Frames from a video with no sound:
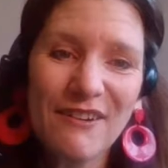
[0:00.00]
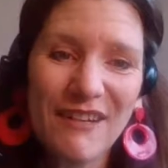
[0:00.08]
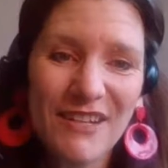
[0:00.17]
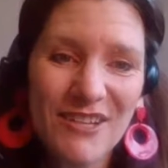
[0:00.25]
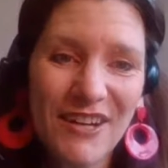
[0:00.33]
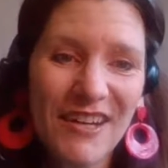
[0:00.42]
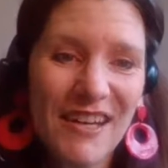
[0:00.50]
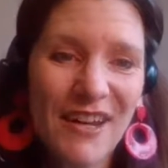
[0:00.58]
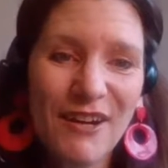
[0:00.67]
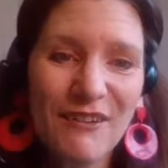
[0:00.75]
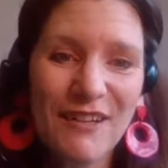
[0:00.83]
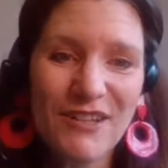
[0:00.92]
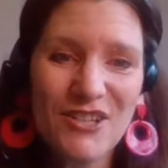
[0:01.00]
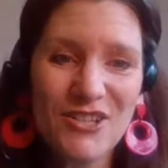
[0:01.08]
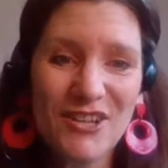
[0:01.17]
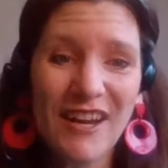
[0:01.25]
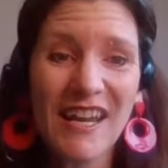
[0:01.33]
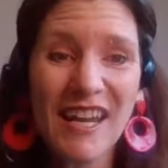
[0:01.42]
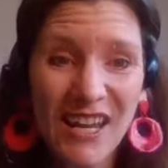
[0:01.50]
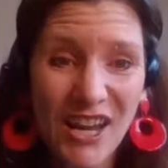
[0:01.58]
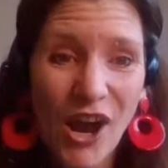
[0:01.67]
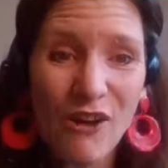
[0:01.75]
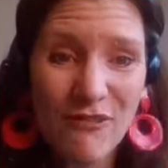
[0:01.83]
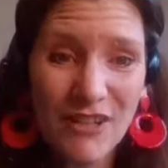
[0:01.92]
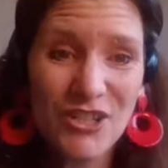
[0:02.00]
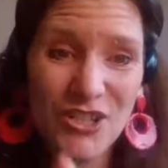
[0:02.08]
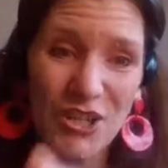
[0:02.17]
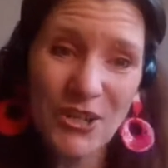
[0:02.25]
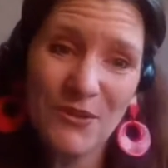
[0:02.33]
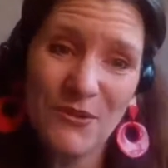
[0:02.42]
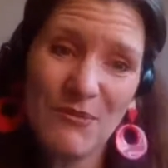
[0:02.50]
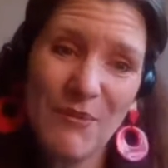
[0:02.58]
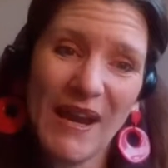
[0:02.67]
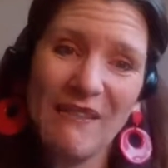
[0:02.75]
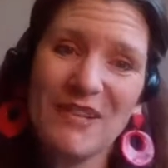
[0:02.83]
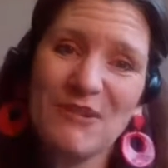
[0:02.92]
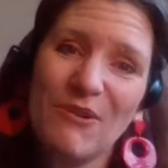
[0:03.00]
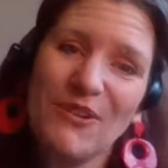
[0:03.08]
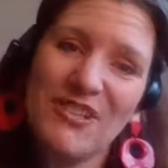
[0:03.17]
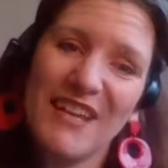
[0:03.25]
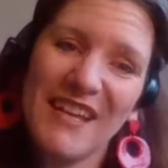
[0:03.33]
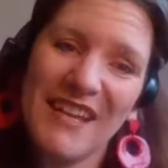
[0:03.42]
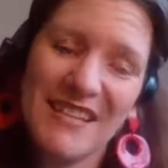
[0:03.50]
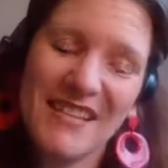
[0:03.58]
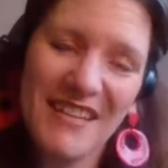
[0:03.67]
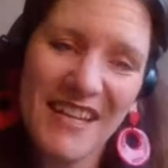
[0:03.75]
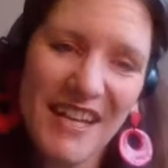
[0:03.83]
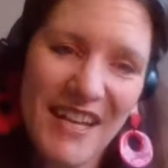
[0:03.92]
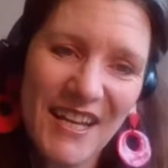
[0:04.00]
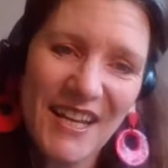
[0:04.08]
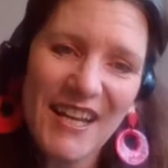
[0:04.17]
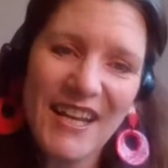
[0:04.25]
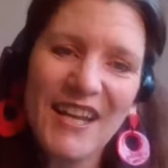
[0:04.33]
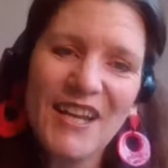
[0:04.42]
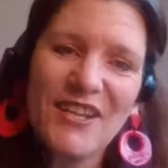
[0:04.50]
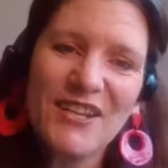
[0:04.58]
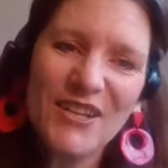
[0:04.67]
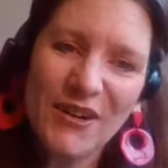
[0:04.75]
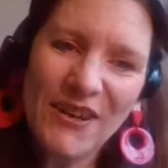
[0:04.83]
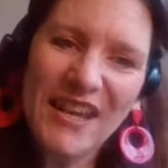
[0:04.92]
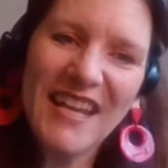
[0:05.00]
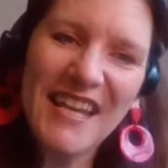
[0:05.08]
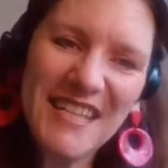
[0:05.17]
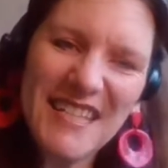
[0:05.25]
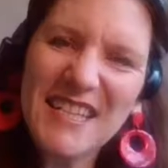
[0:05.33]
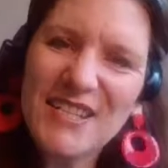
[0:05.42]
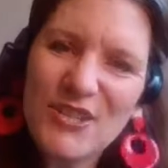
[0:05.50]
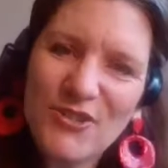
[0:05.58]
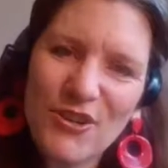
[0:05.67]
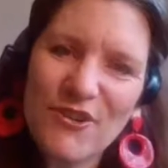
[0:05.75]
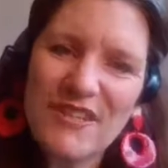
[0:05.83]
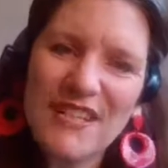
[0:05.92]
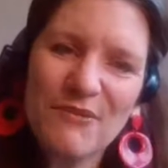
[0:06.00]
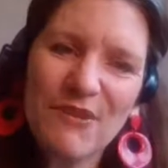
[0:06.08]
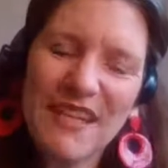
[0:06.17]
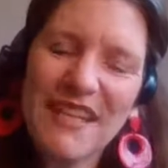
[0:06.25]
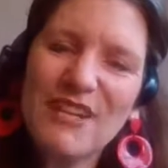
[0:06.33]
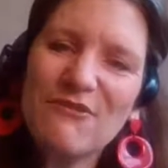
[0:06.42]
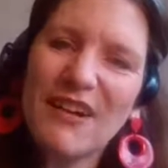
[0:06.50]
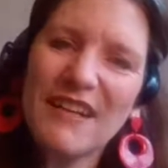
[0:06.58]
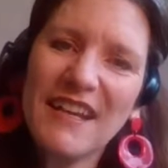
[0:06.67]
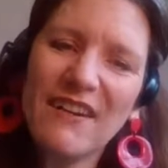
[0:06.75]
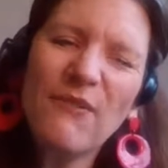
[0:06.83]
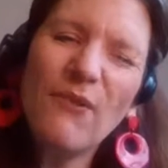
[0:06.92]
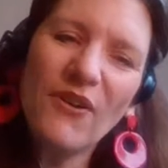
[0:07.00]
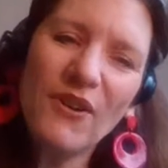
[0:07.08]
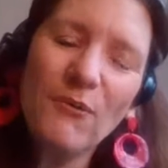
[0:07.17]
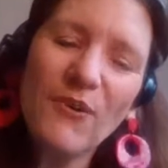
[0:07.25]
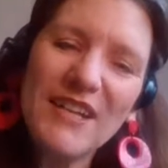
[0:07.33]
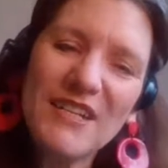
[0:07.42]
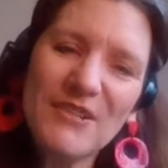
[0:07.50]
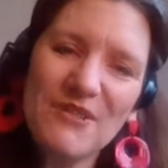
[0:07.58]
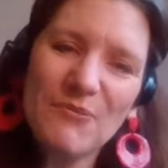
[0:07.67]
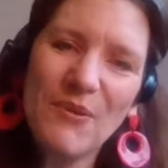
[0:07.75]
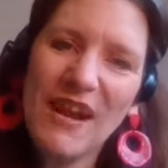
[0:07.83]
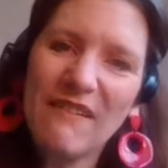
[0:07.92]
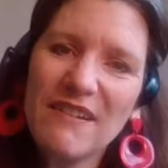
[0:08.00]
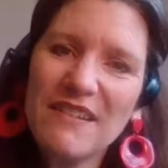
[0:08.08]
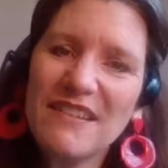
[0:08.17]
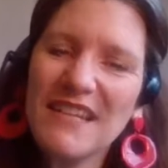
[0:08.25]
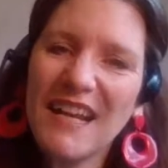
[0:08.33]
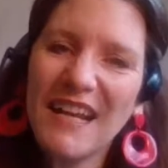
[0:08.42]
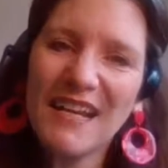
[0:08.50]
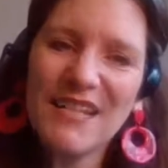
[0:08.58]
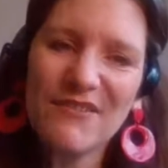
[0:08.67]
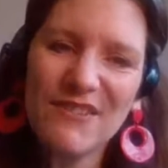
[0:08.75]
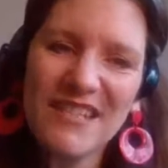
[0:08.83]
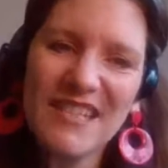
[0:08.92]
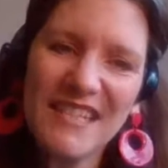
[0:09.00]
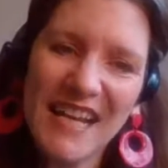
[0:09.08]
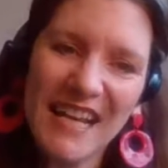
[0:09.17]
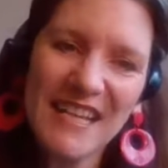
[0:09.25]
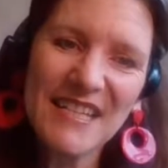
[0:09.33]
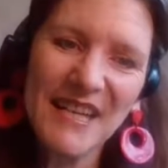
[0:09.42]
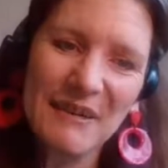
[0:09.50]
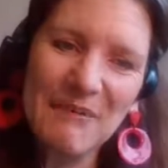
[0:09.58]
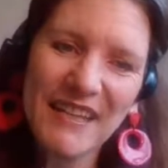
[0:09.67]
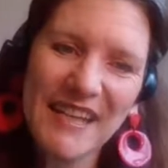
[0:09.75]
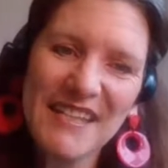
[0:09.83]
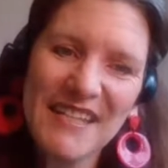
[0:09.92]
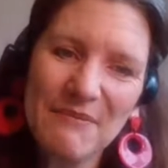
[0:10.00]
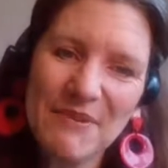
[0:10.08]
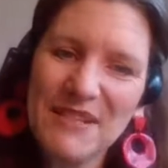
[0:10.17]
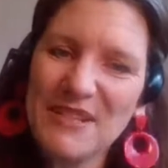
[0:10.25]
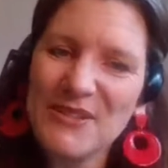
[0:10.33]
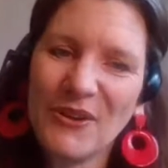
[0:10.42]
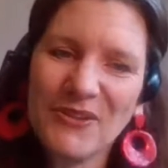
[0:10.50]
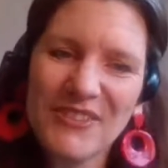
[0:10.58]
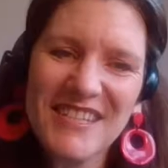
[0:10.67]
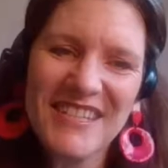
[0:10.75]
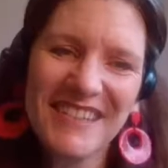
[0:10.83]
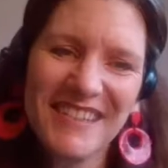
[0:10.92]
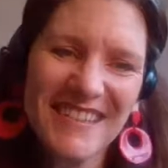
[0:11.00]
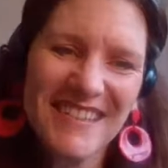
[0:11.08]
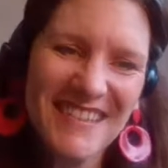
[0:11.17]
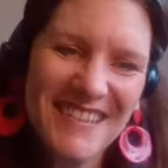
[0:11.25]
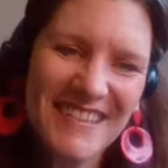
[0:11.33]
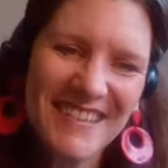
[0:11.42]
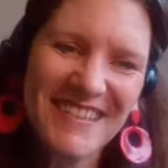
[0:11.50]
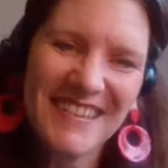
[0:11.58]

encourage you as parents watching this, is this true? Is this what they need right now? What can we do as parents, as a collective, to stand up against some of this nonsense?